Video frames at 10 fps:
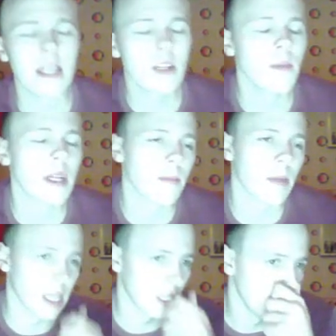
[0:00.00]
need to make the
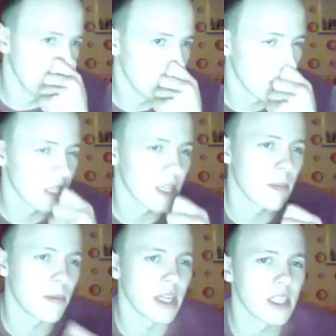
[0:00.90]
plays, they need to make
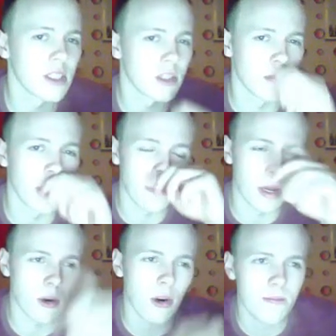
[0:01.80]
the predictions to break
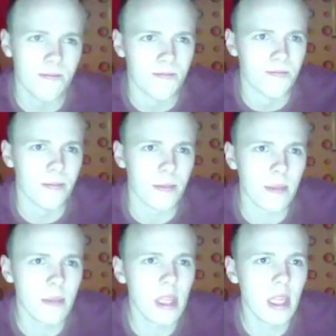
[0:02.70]
my core,
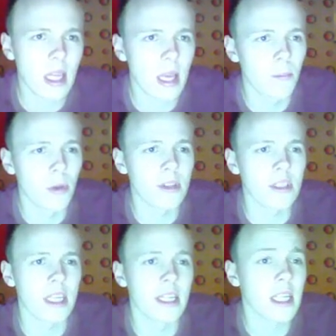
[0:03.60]

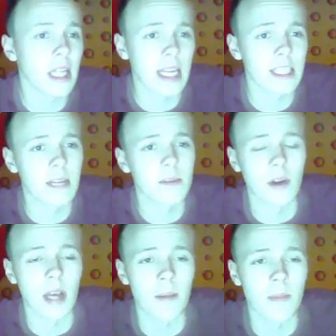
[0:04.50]
but he did it last time,
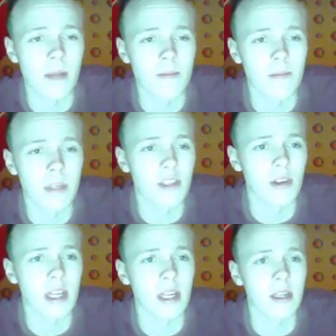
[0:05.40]
so yeah, I'm pretty
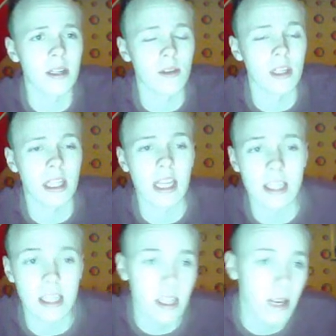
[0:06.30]
sure he can do it
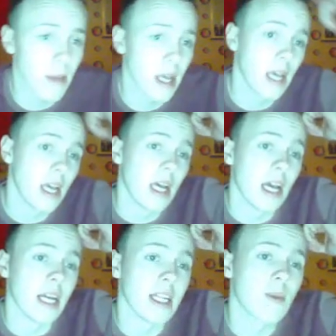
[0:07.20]
again this time.
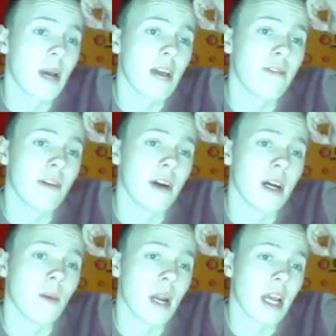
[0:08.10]
And that's why
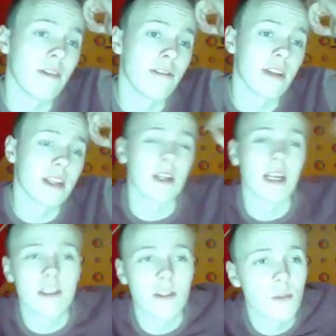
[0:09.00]
I want to have reflect and
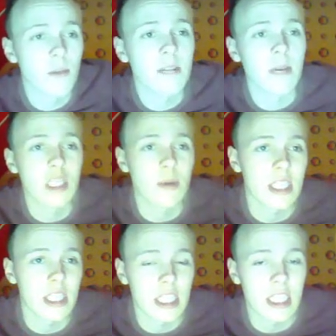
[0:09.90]
light screen to make my
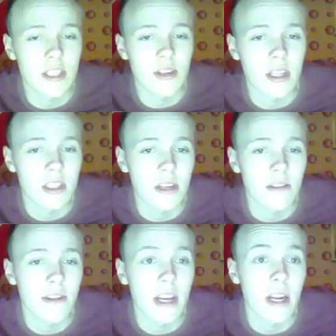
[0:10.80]
switchings easier and
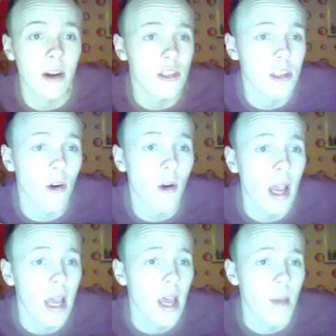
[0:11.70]
stuff, and also
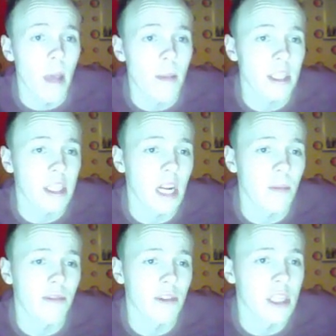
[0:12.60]
make my
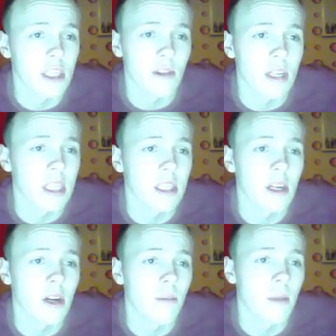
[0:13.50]
setup for scissor
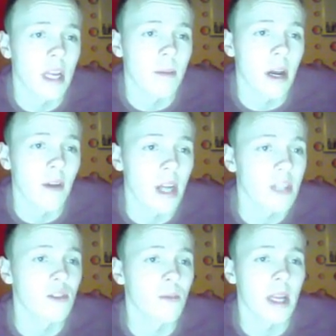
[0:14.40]
easier, make my
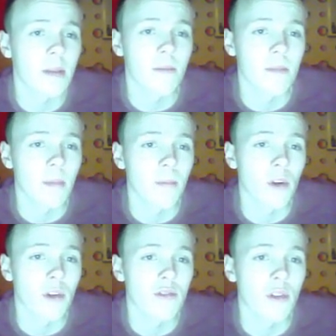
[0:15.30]
Raichu make that
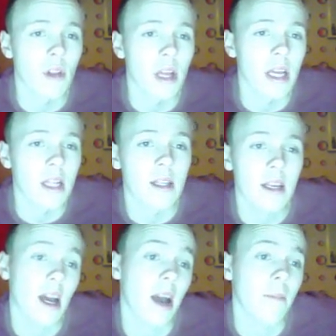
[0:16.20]
more useful, and
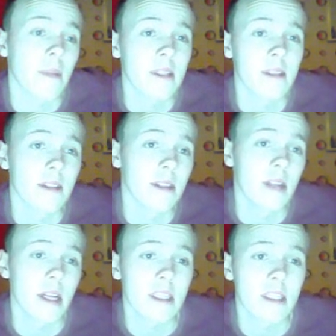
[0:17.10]
yeah, I mean,
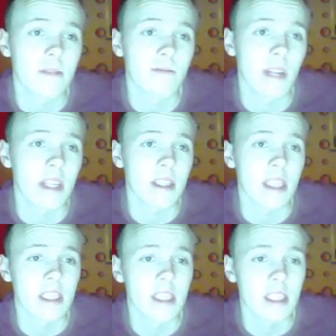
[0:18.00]
that's that
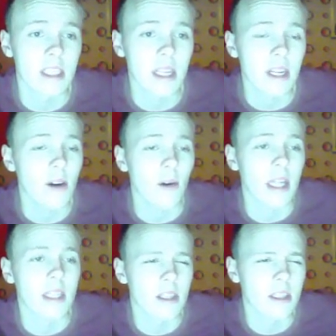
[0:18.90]
easy as it's gonna go.
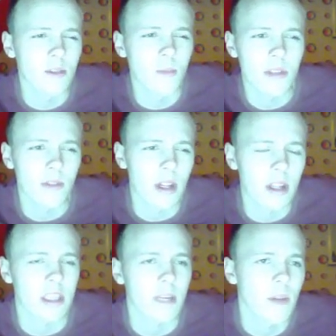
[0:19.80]
It doesn't do much for
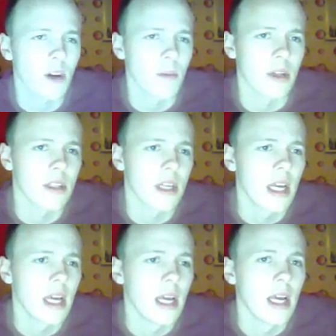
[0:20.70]
Alakazam though, but
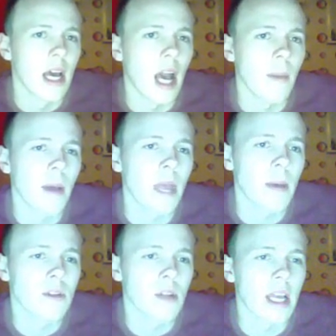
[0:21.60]
I might be
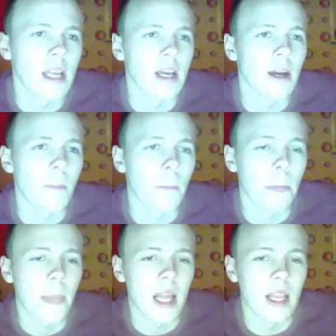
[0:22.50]
able to like
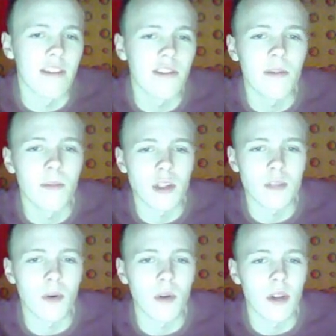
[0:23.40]
live
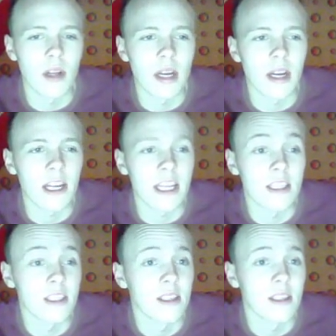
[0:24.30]
multiple
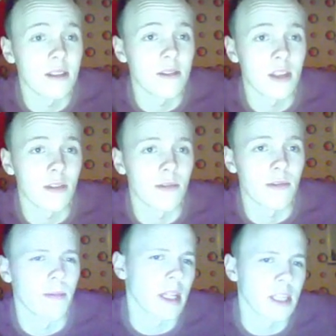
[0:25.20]
hits,
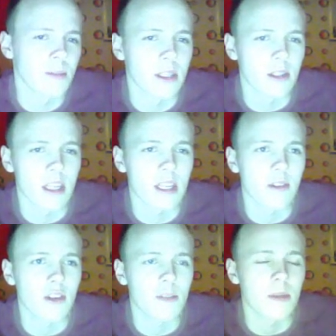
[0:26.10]
mainly the special side
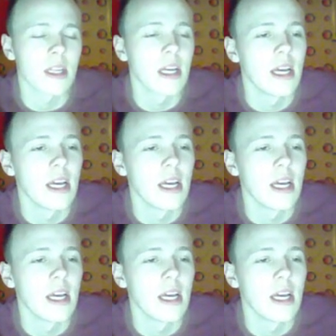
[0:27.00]
of course, but